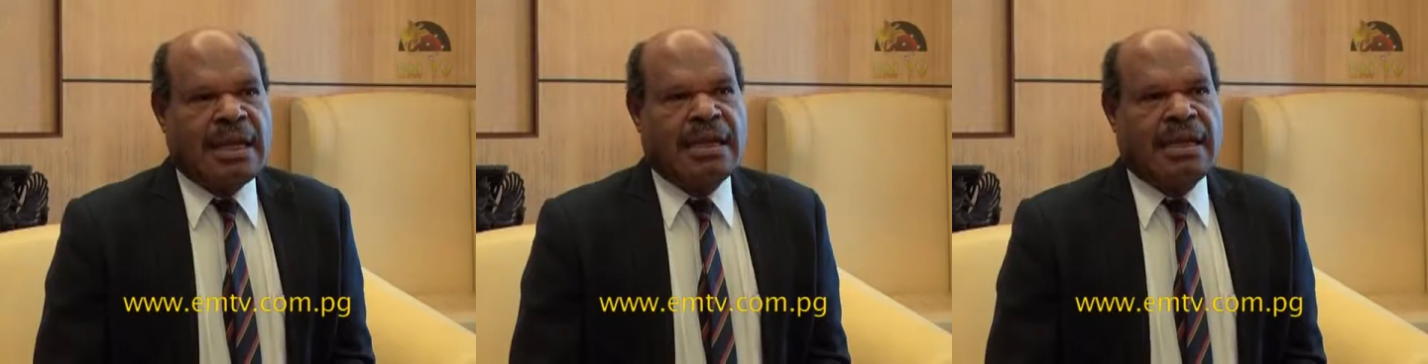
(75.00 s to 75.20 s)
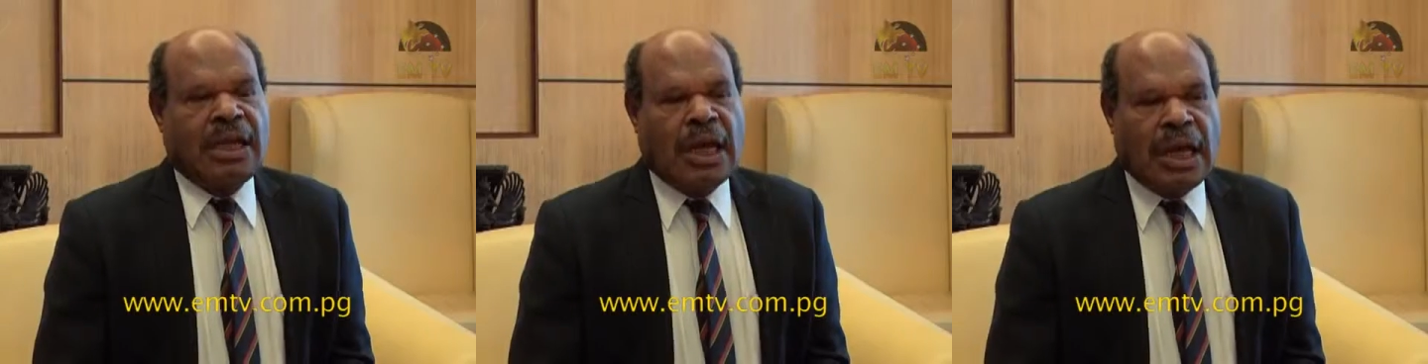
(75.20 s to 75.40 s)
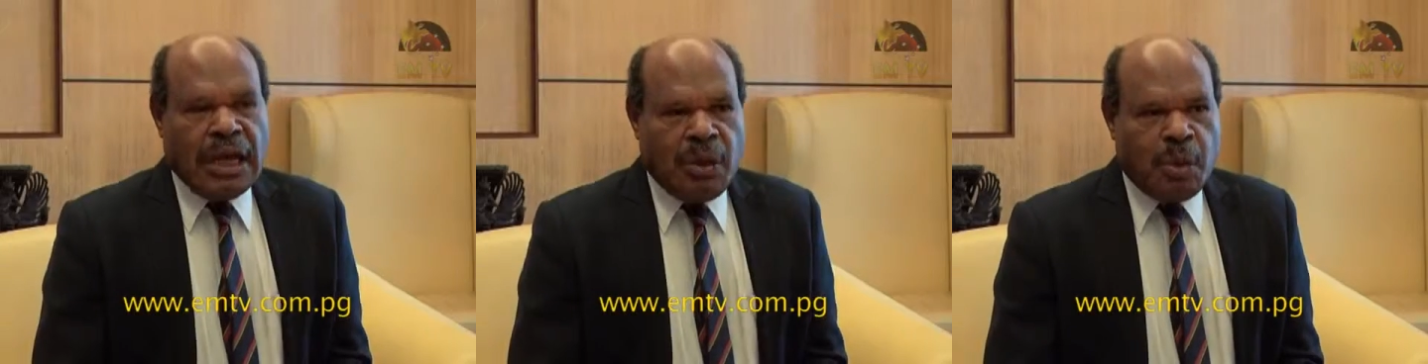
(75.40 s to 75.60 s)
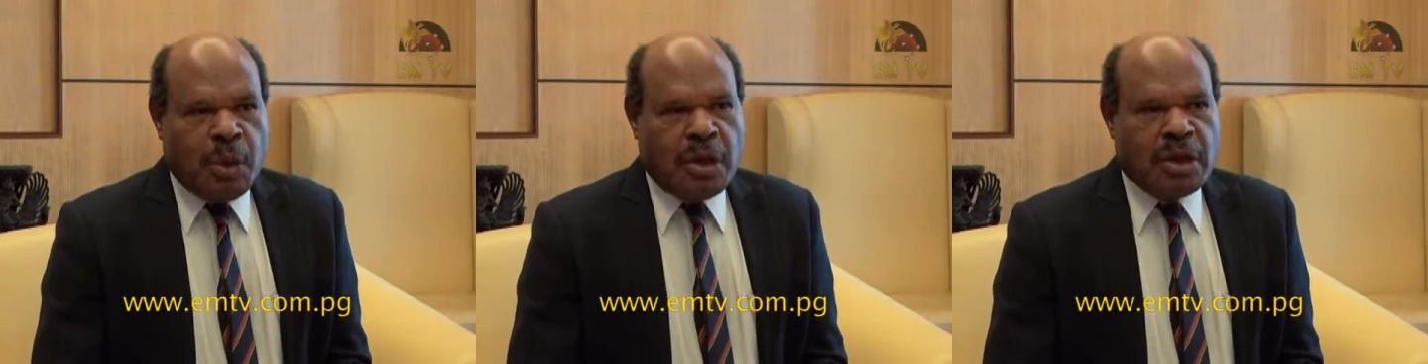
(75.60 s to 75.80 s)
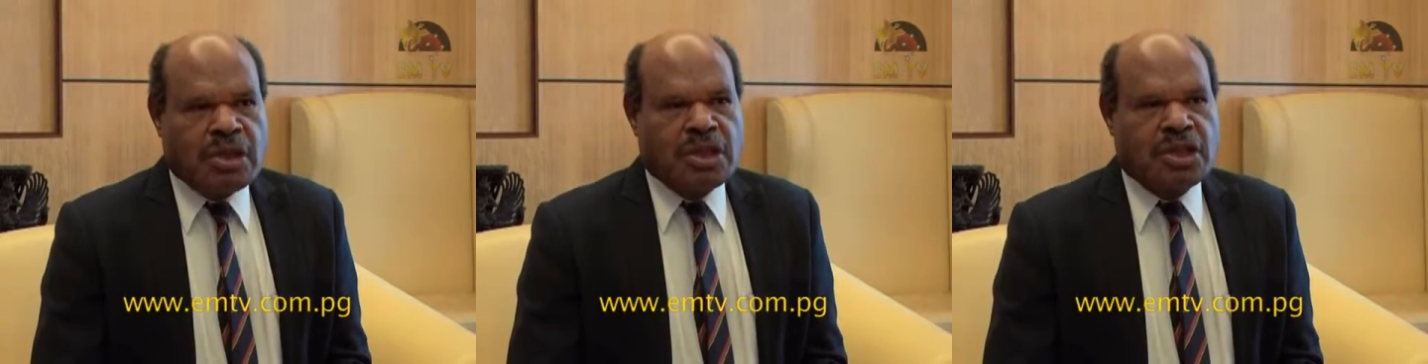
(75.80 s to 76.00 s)
The early
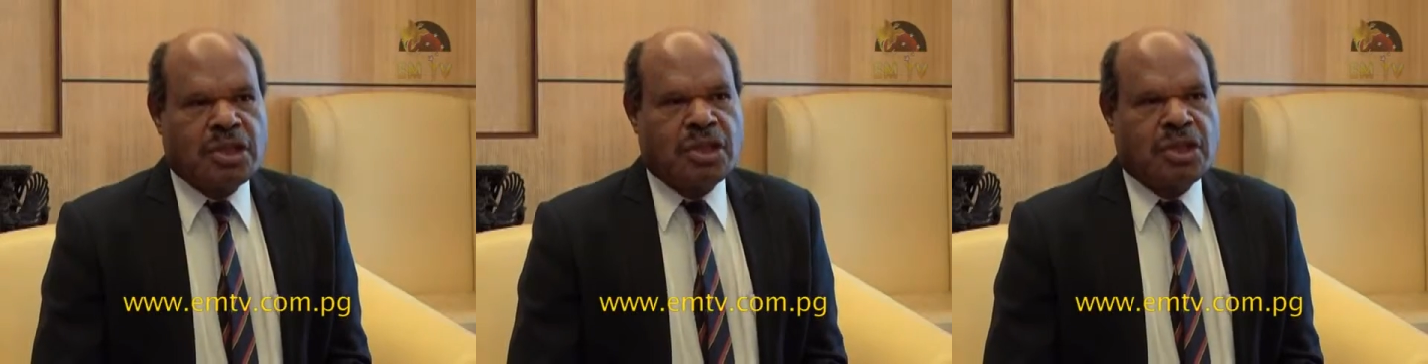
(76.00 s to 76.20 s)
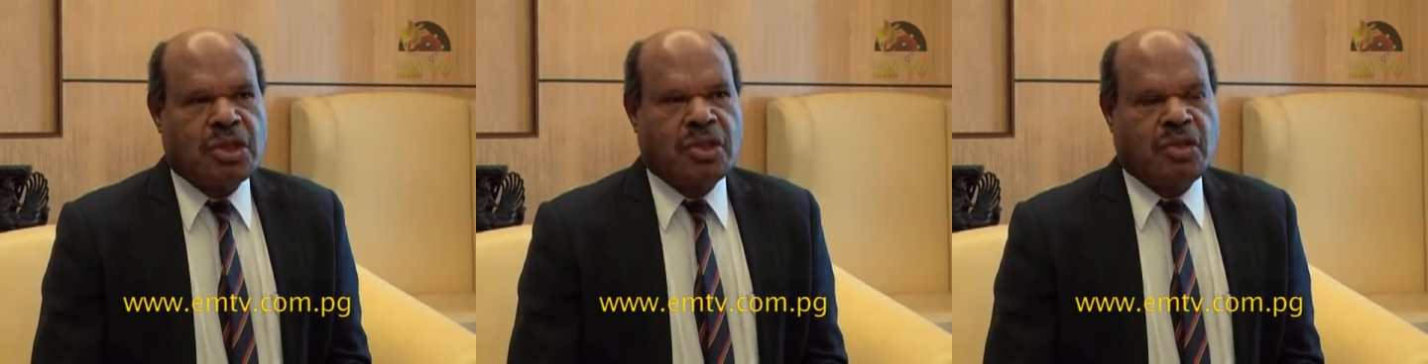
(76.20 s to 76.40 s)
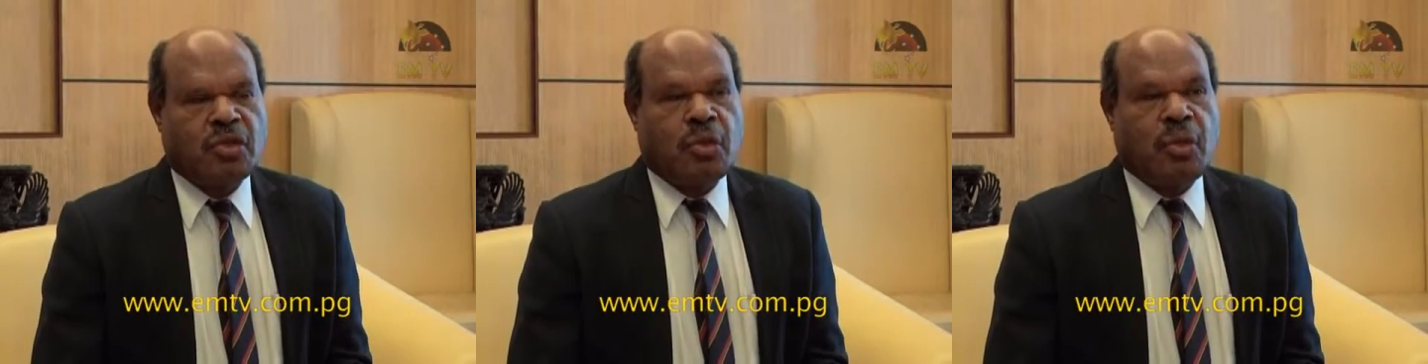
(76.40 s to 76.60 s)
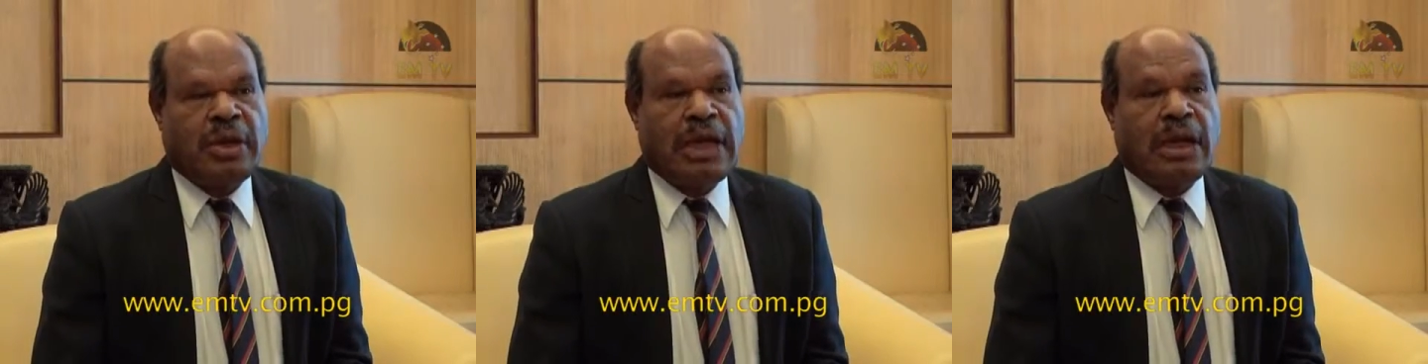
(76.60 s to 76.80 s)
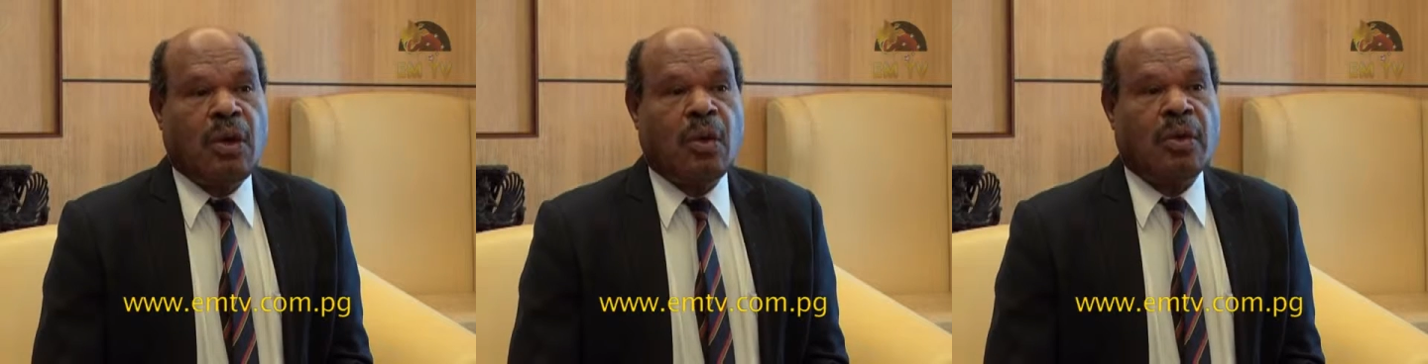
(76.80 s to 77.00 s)
works to
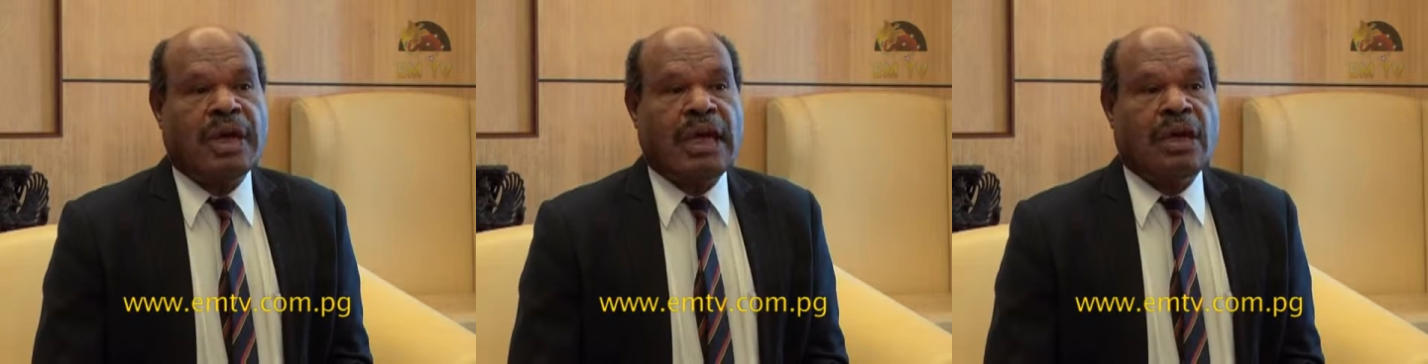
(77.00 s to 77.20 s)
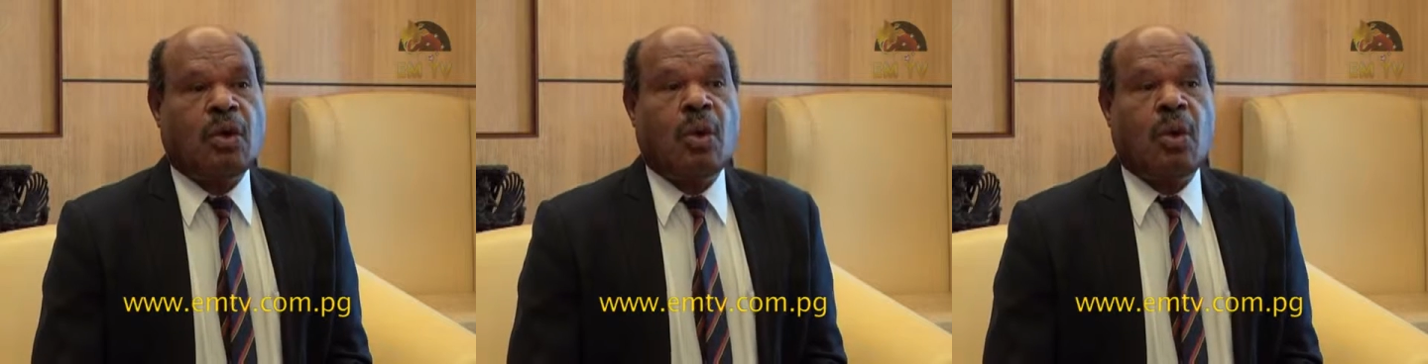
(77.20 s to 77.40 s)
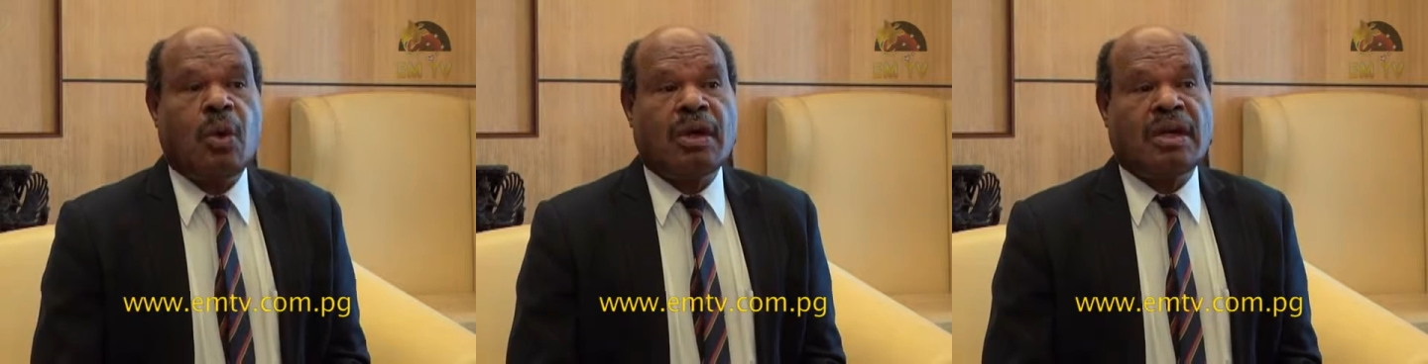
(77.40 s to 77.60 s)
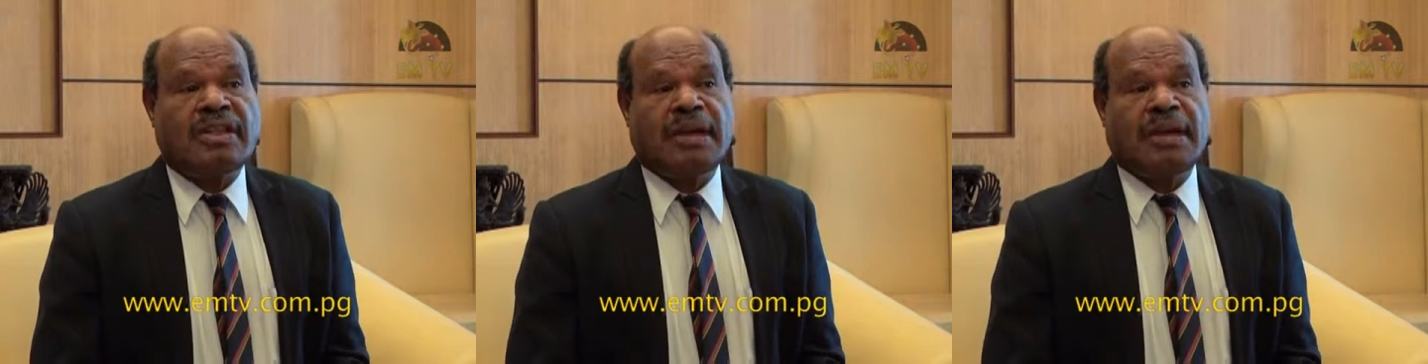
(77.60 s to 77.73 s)
relocate all the